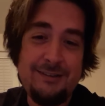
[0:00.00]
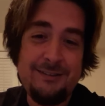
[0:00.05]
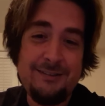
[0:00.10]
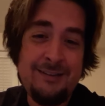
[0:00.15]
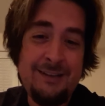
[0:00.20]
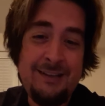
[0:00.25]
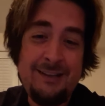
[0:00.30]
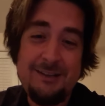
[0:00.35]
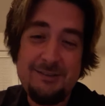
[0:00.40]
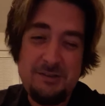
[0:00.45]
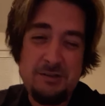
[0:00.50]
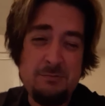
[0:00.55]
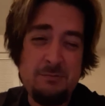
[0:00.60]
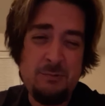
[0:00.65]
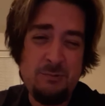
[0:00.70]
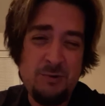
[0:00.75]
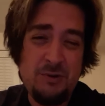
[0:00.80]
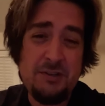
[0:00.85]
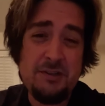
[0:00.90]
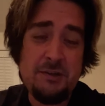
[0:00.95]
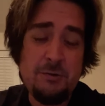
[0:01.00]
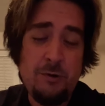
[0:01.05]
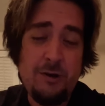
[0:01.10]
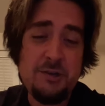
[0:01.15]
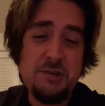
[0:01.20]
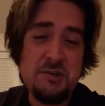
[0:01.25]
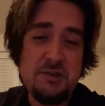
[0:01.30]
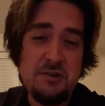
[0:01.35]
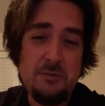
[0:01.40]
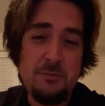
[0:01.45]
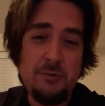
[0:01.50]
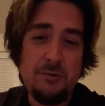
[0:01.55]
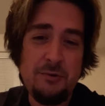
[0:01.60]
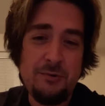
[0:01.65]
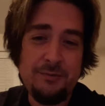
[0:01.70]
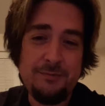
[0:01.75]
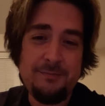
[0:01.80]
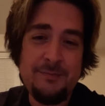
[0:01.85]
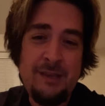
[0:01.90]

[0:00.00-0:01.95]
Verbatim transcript: and it's gonna be really questionable,